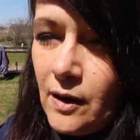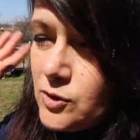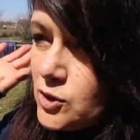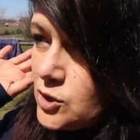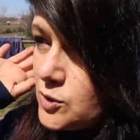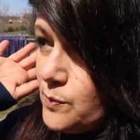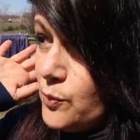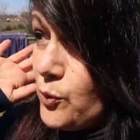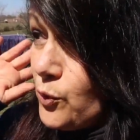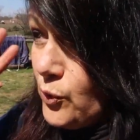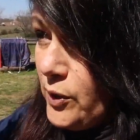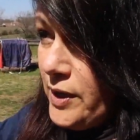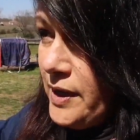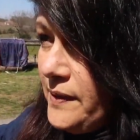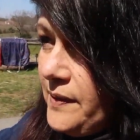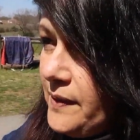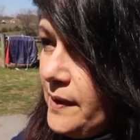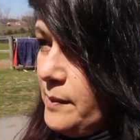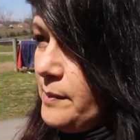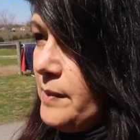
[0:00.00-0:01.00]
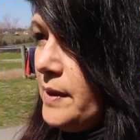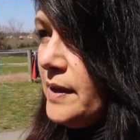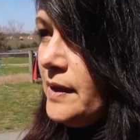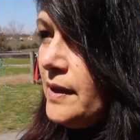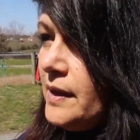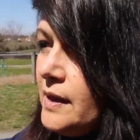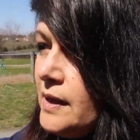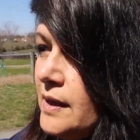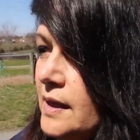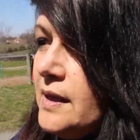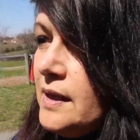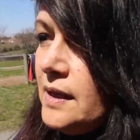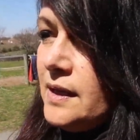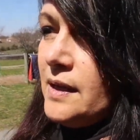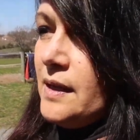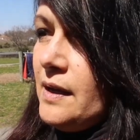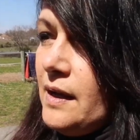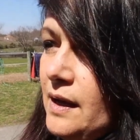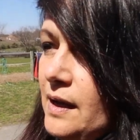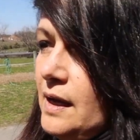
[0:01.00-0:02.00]
I'll just bring them.
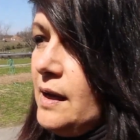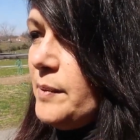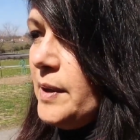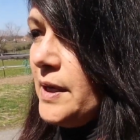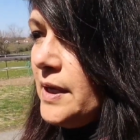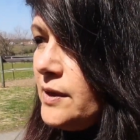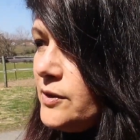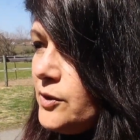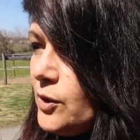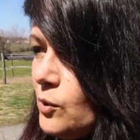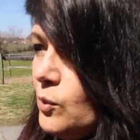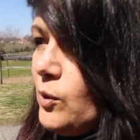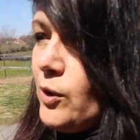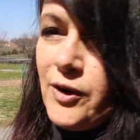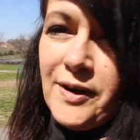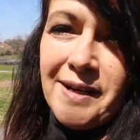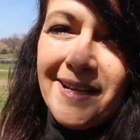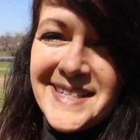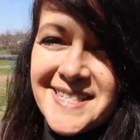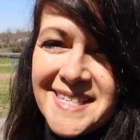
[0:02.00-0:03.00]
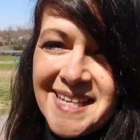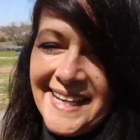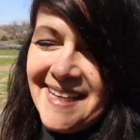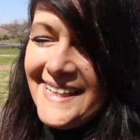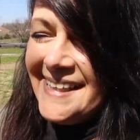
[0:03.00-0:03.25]
No worries.